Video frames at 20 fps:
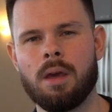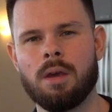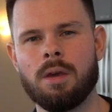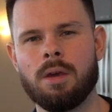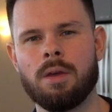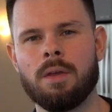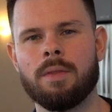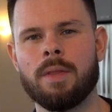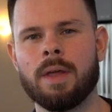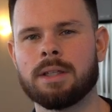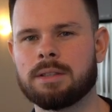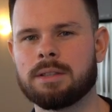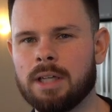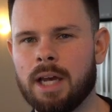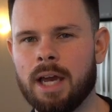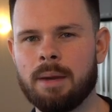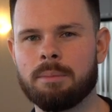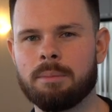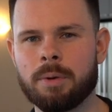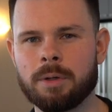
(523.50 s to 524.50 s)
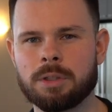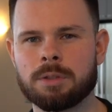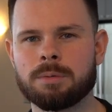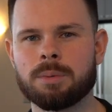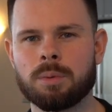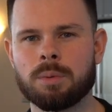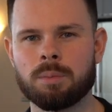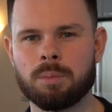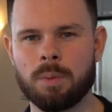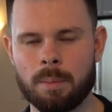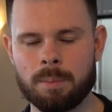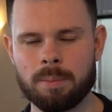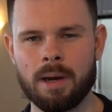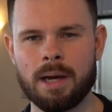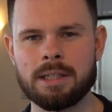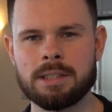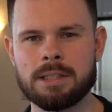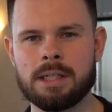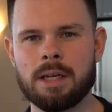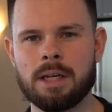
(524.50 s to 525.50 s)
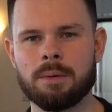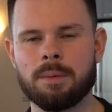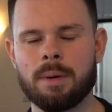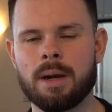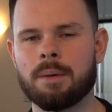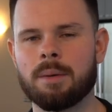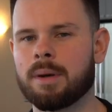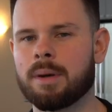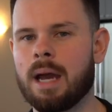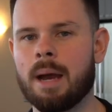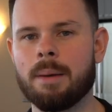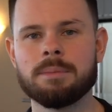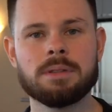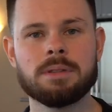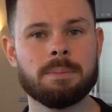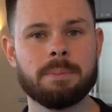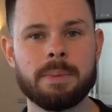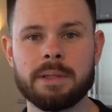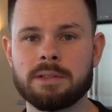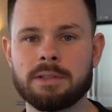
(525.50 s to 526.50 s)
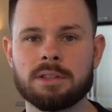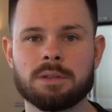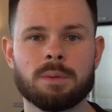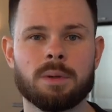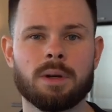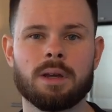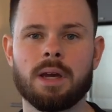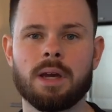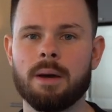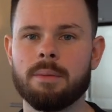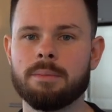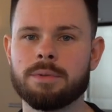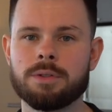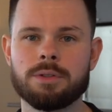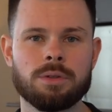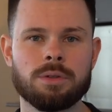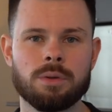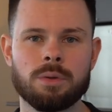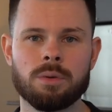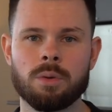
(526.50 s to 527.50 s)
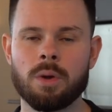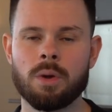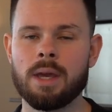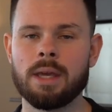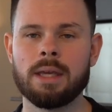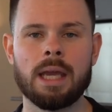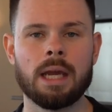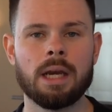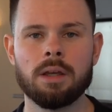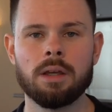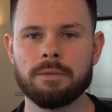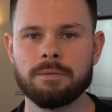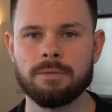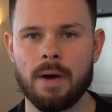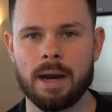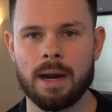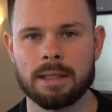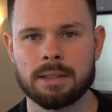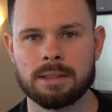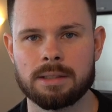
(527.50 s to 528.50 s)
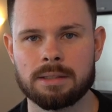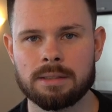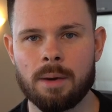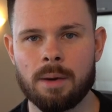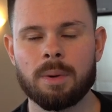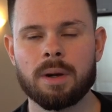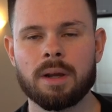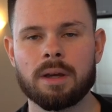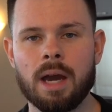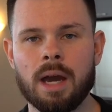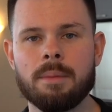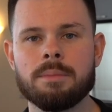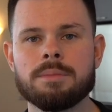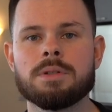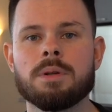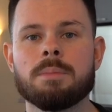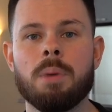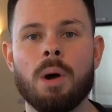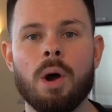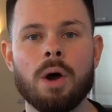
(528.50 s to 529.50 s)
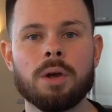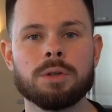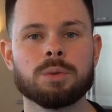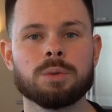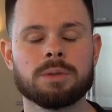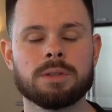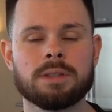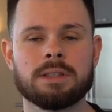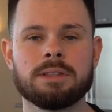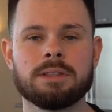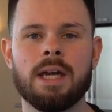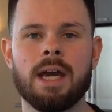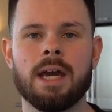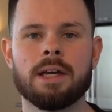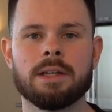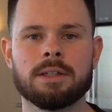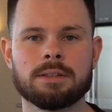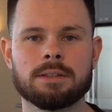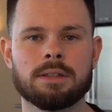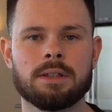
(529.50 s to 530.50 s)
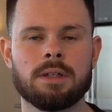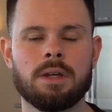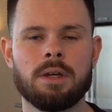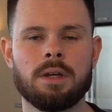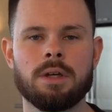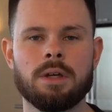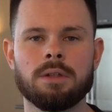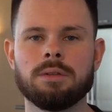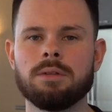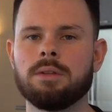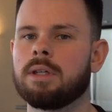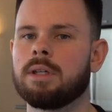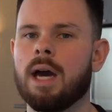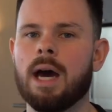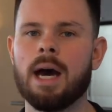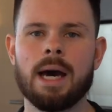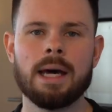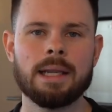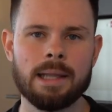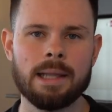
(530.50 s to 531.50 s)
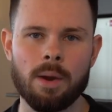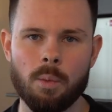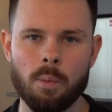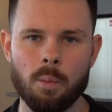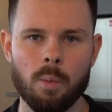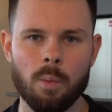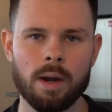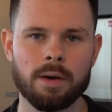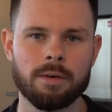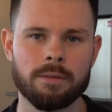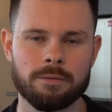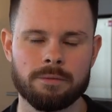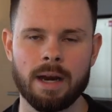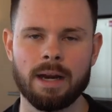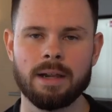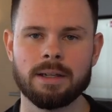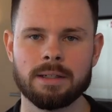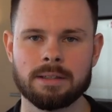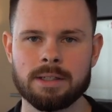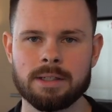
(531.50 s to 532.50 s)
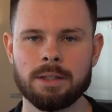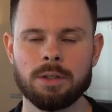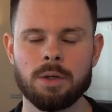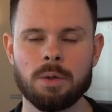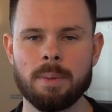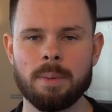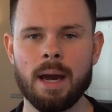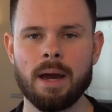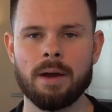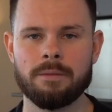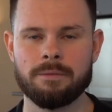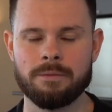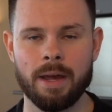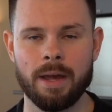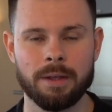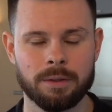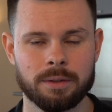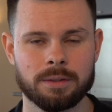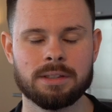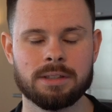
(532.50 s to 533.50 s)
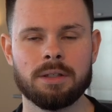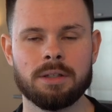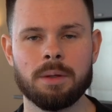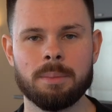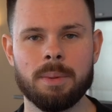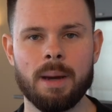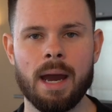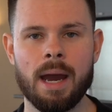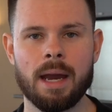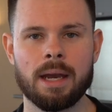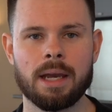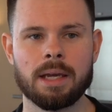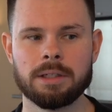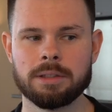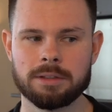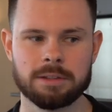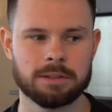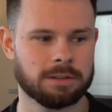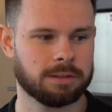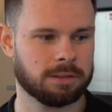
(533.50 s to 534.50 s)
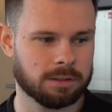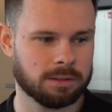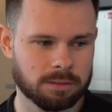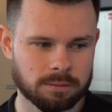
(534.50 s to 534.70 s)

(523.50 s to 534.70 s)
That same principle applies here, right? When it comes to business, when it comes to getting your finances up, when it comes to personal success, you can't let one failure set you back and just